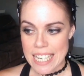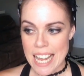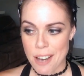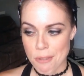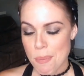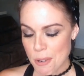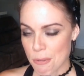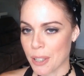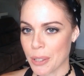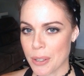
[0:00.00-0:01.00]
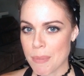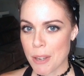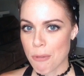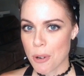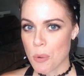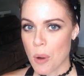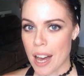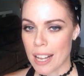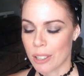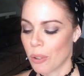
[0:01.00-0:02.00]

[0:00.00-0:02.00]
Now if you've been following me for a while,